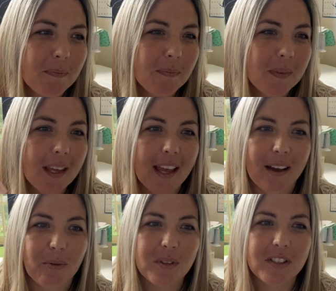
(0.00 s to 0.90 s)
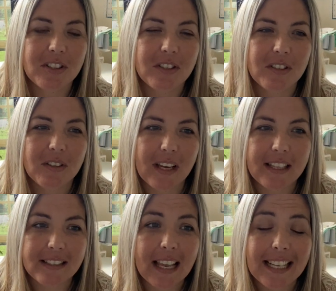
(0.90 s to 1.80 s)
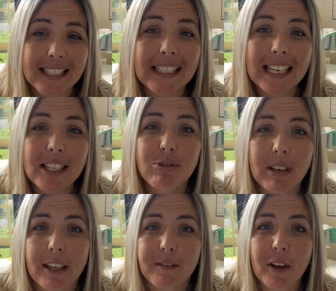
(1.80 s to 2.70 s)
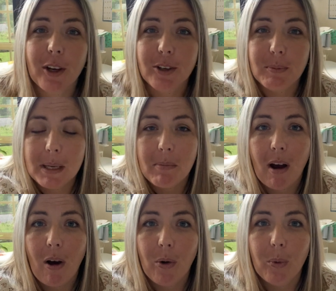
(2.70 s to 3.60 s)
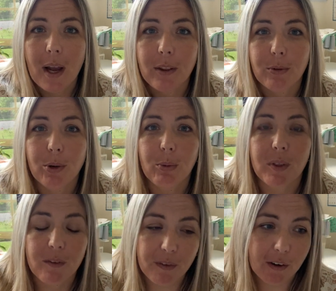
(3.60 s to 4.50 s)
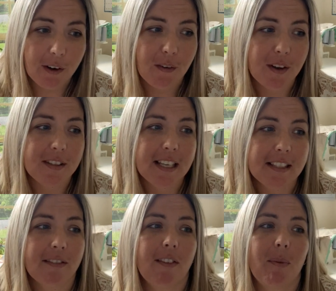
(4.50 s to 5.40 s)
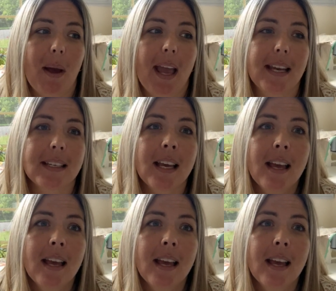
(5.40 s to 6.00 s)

yeah, it's literally followed me my whole way through with the very first things I've ever made.